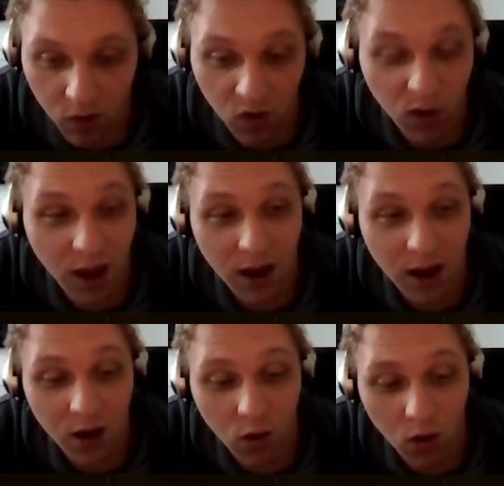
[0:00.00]
you can
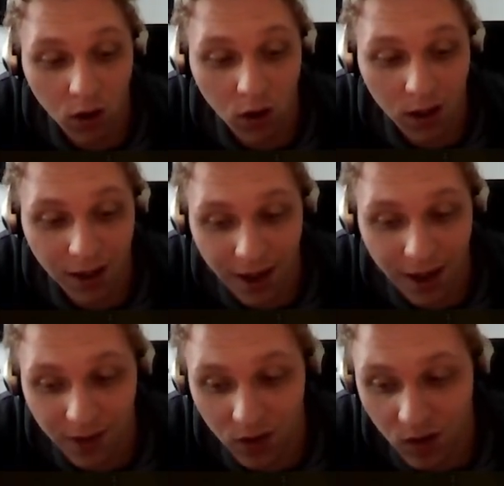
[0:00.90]
no longer
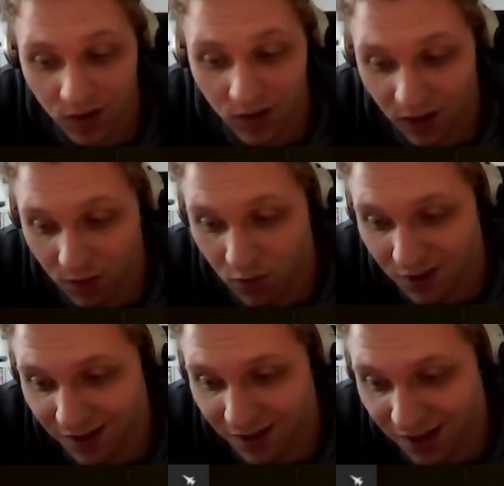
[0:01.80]
get the Steam
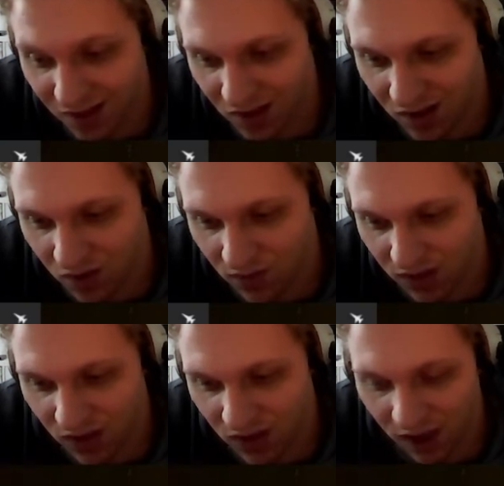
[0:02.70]
releases of these
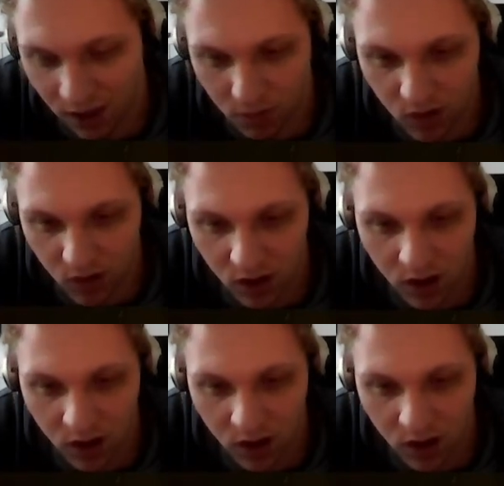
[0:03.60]
games.